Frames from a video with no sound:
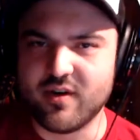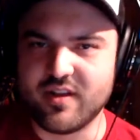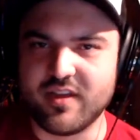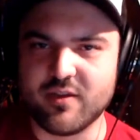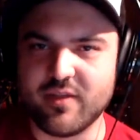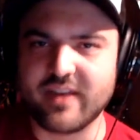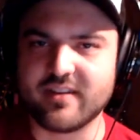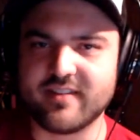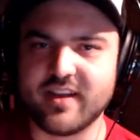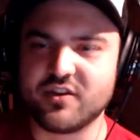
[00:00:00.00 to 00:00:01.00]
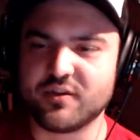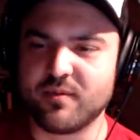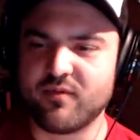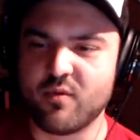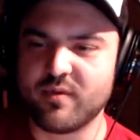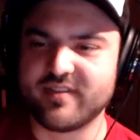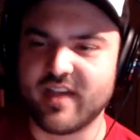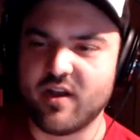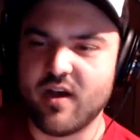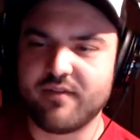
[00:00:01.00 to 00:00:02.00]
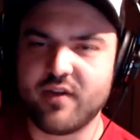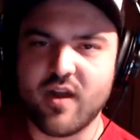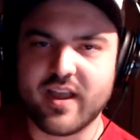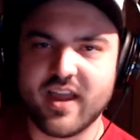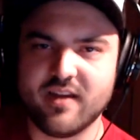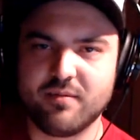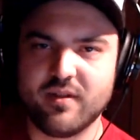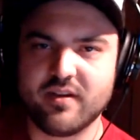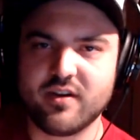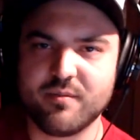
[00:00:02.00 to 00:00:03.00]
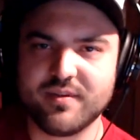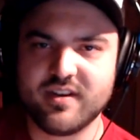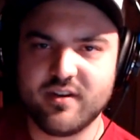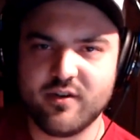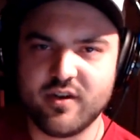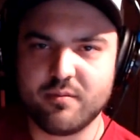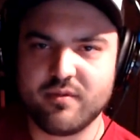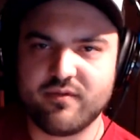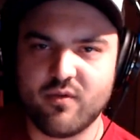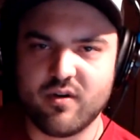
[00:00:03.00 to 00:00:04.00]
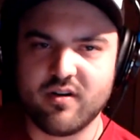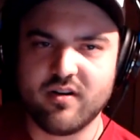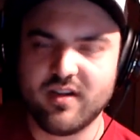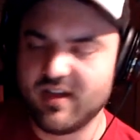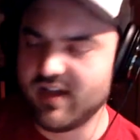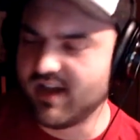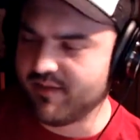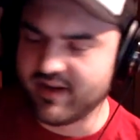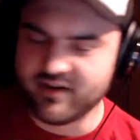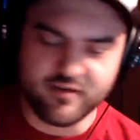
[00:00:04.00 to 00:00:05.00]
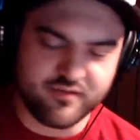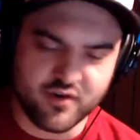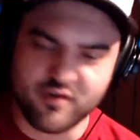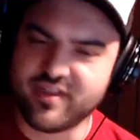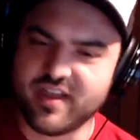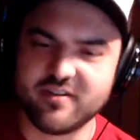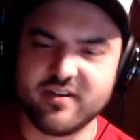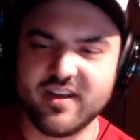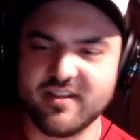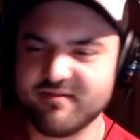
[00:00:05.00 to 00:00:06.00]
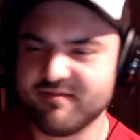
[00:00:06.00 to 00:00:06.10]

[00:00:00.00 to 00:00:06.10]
anything you'd like to say just before we sign off here? I kind of plugged your material before. I don't know if you heard that or not.